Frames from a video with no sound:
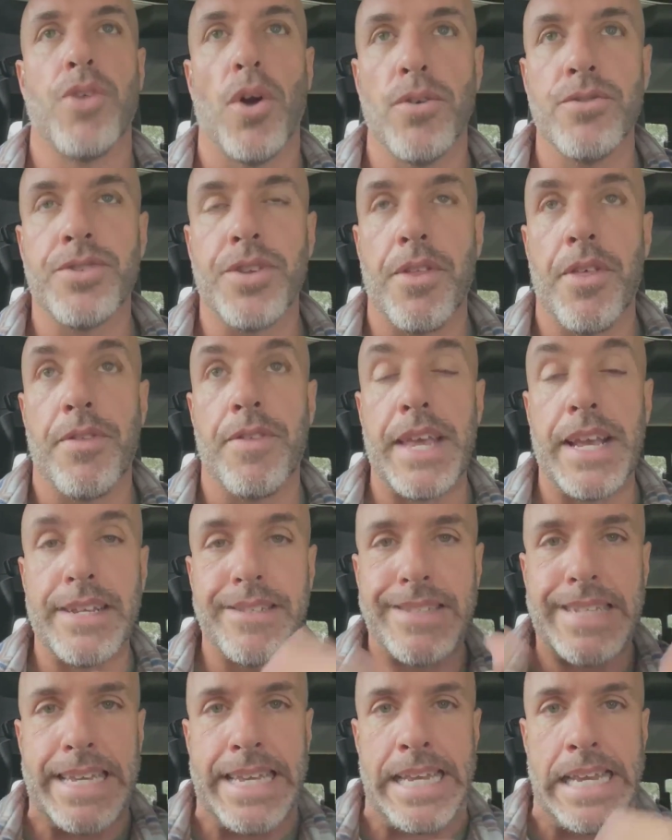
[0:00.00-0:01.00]
Those are the
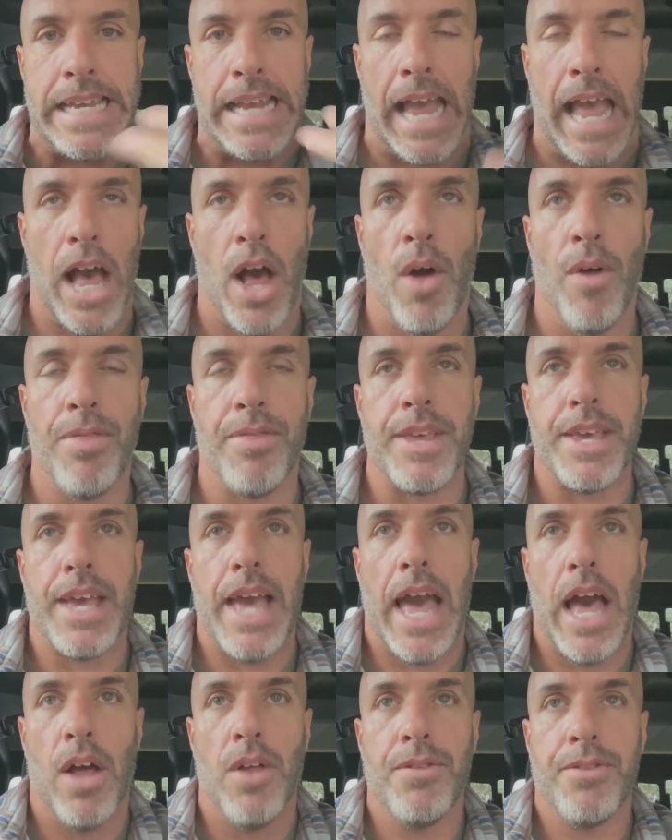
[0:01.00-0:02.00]
things to eat healthy.
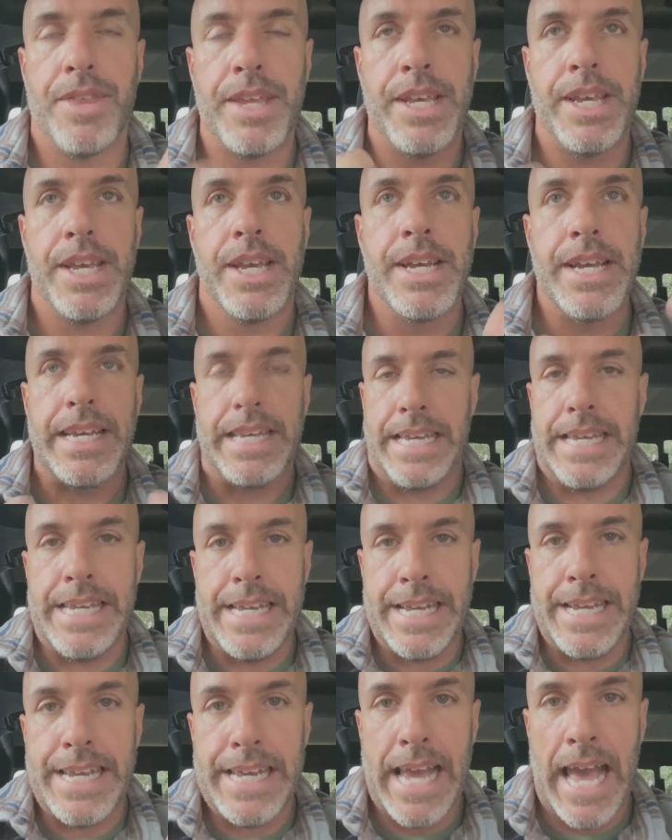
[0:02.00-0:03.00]
Healthy
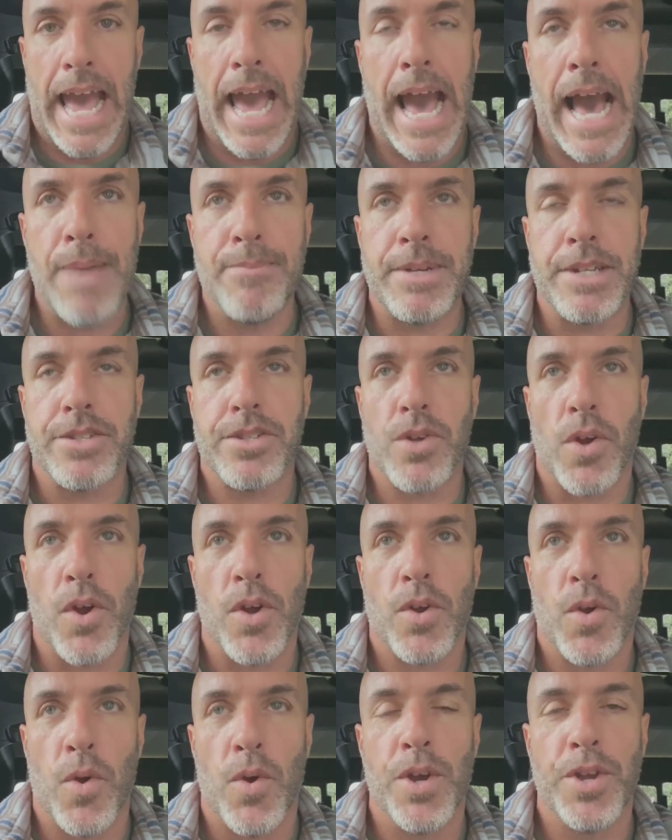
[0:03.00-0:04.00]
eating habits
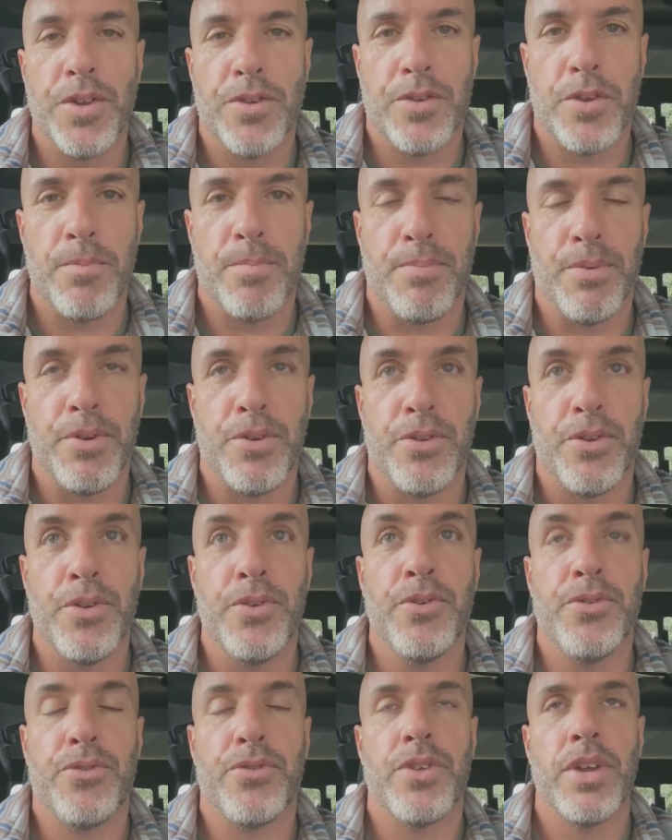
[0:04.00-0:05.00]
are going to
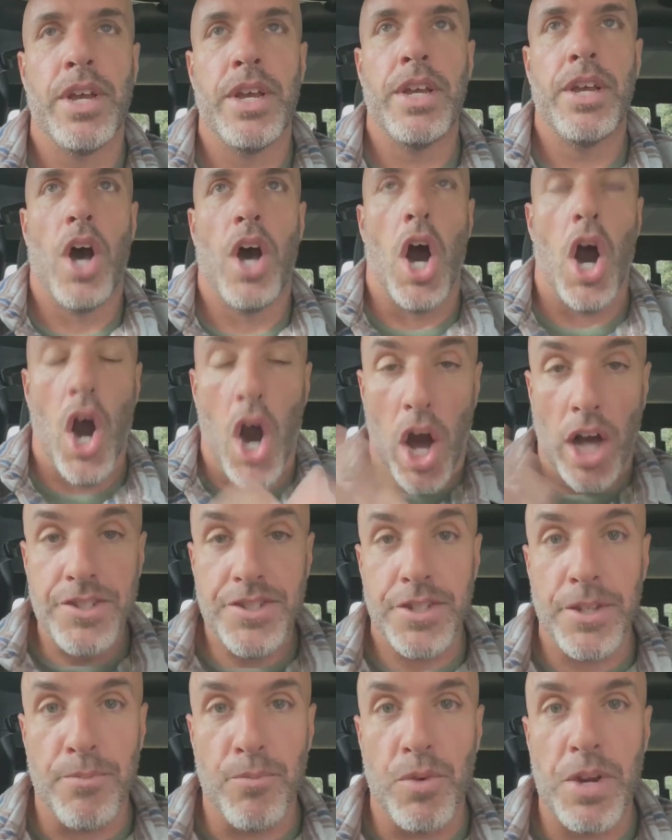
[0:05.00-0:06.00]
produce
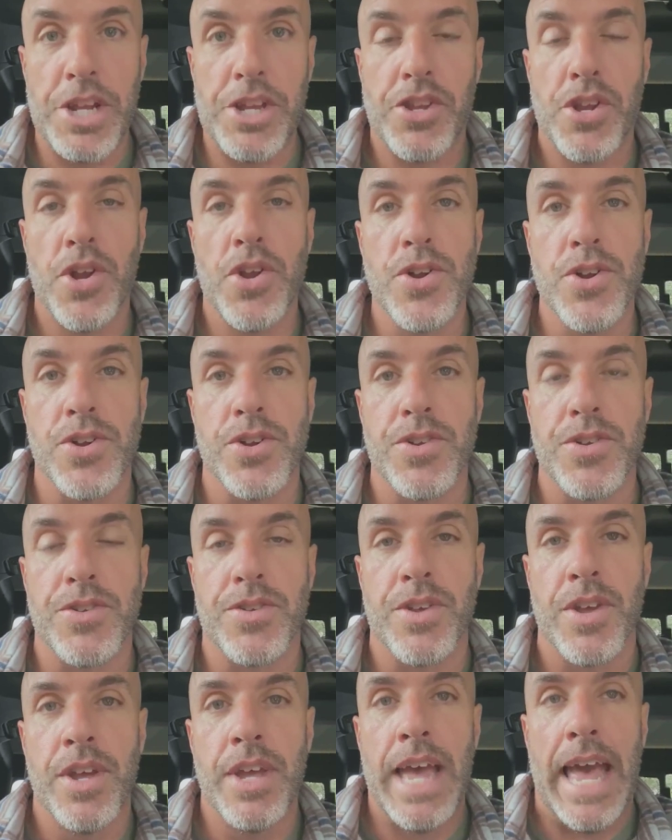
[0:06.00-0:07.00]
awesome
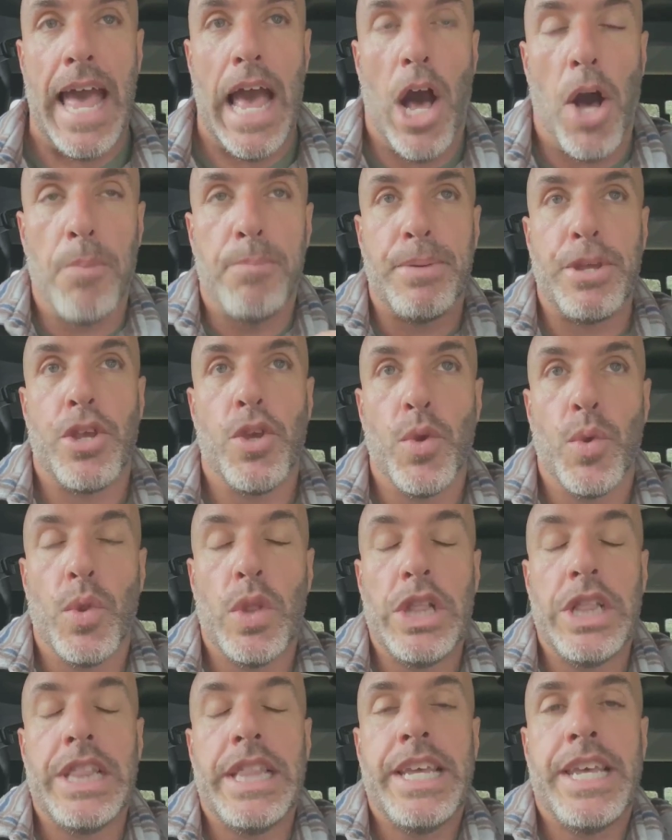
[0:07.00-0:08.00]
returns, helping you
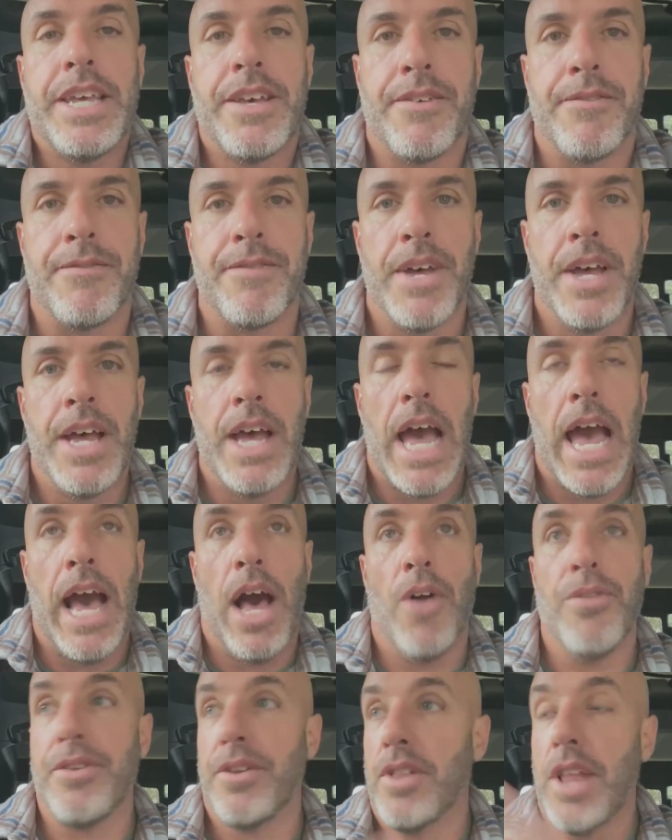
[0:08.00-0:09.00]
live a
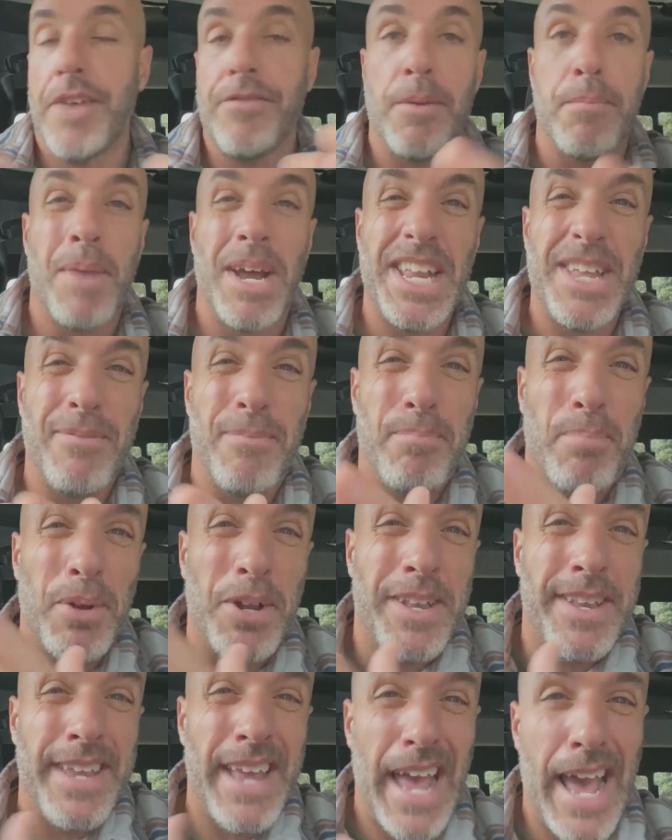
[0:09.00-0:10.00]
healthier life. It might even
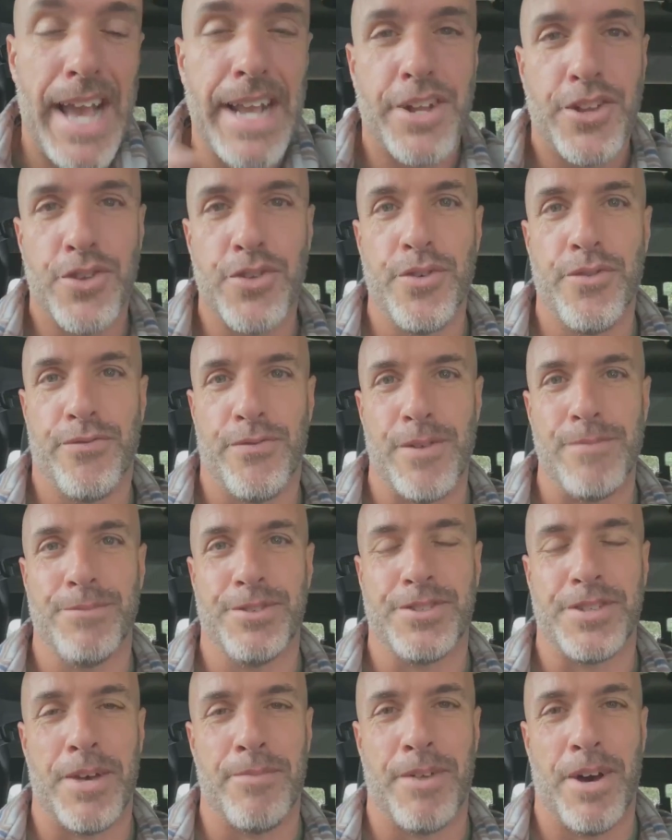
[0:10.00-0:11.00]
protect you from
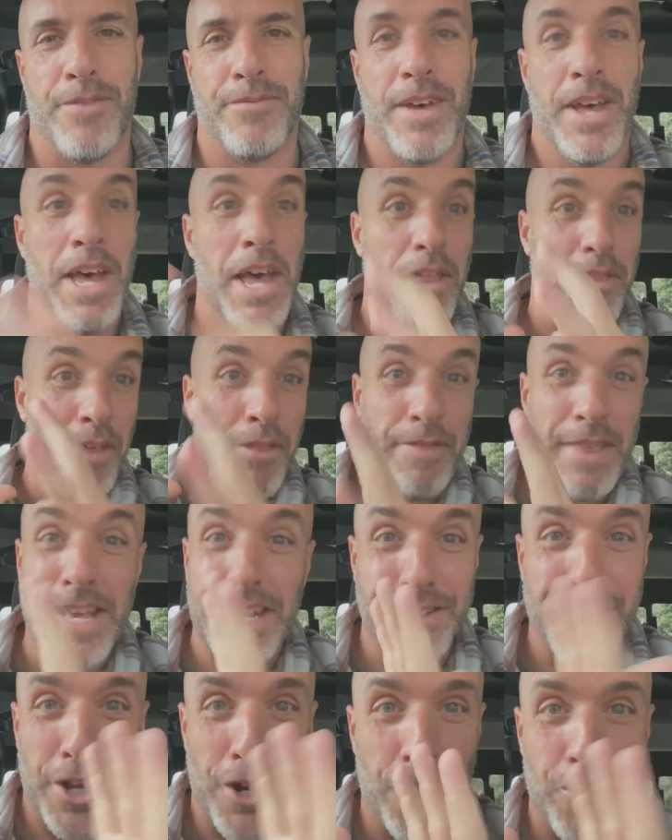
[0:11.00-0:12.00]
some of the
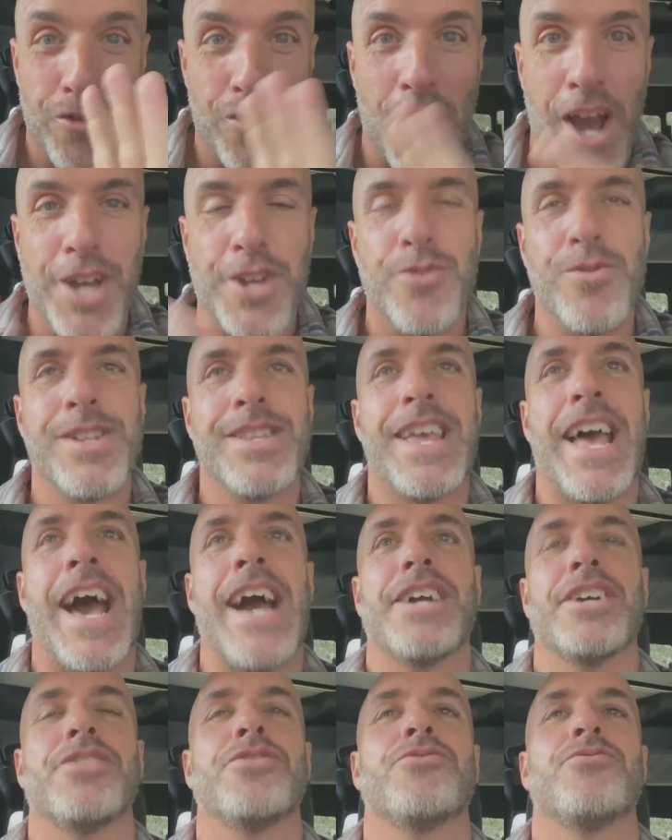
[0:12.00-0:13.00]
things that are trying to
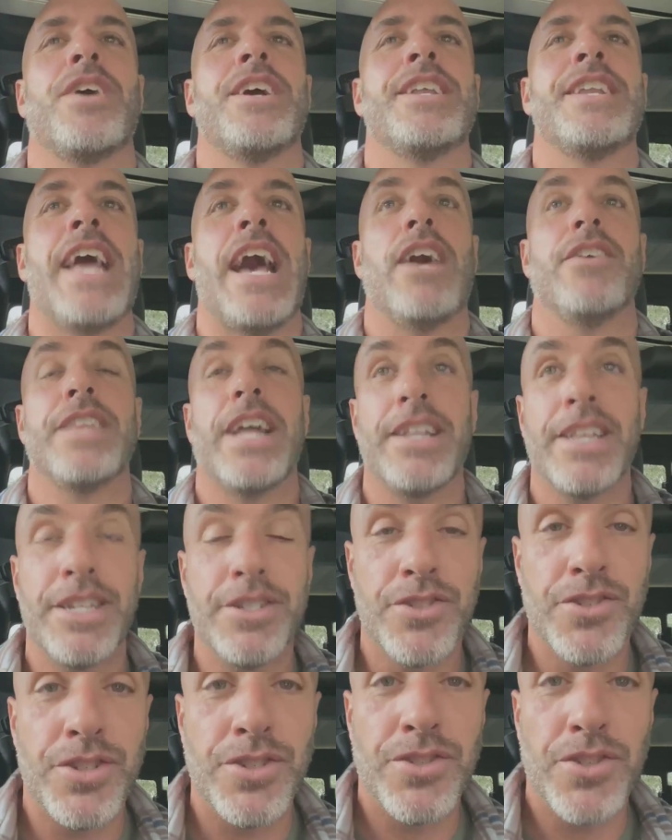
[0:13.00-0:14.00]
attack us right now. Now,
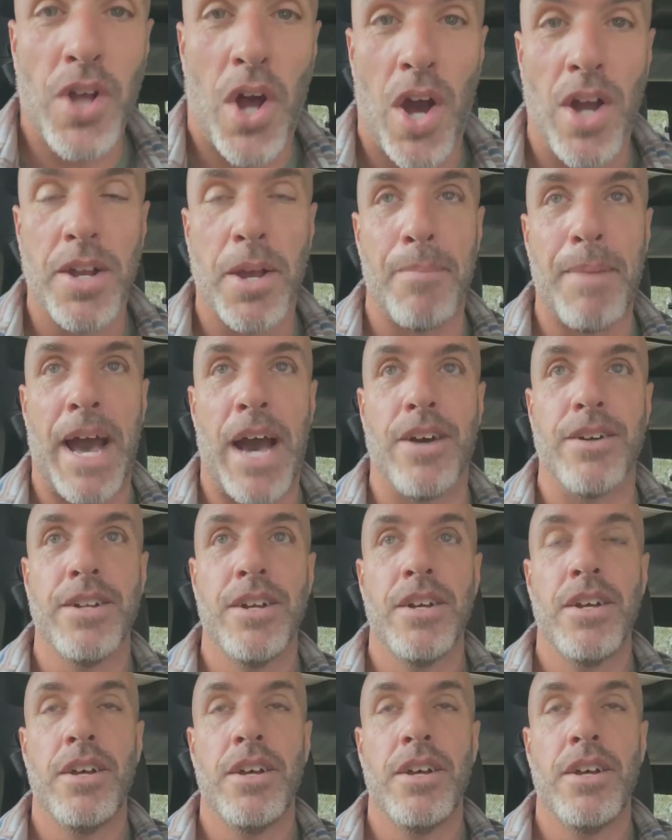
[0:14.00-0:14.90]
let's just talk about